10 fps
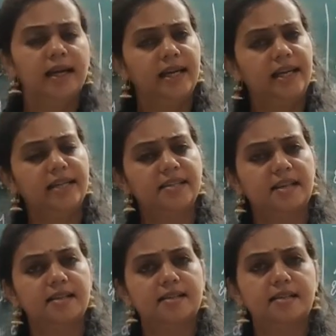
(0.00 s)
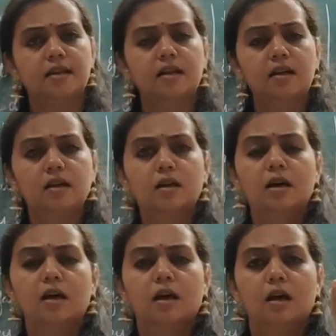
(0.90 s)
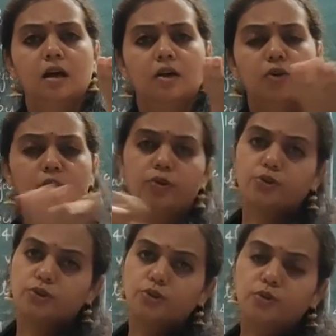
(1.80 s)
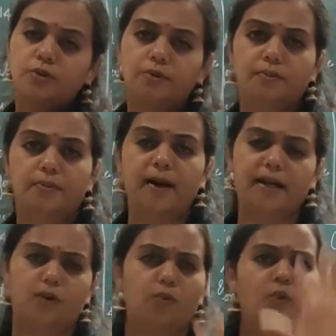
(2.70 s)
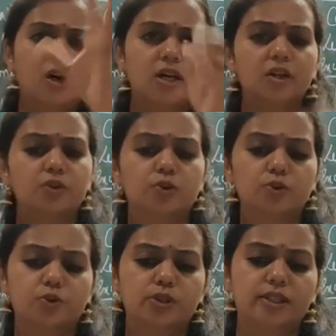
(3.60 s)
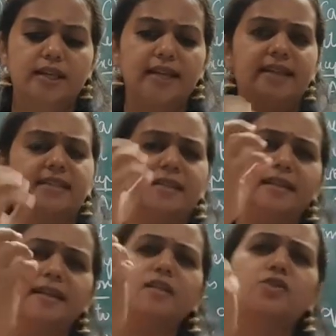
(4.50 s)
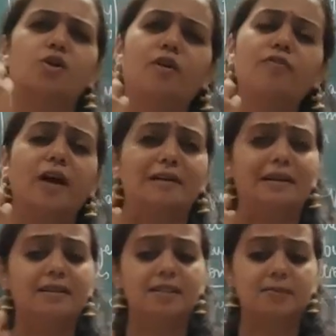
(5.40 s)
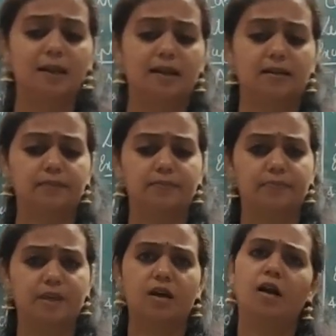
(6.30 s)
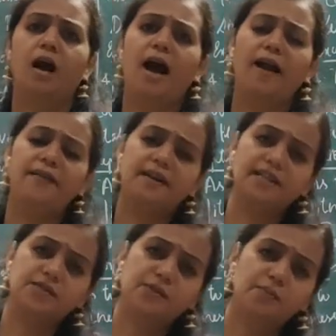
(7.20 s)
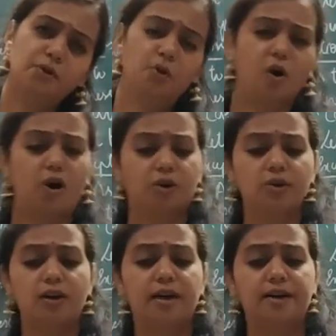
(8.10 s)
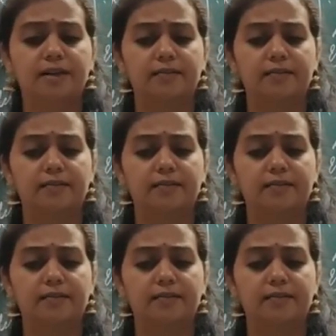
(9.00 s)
He sells the goods to buyer. What are those goods? It is a tins of condensed milk. and that is from New York to London.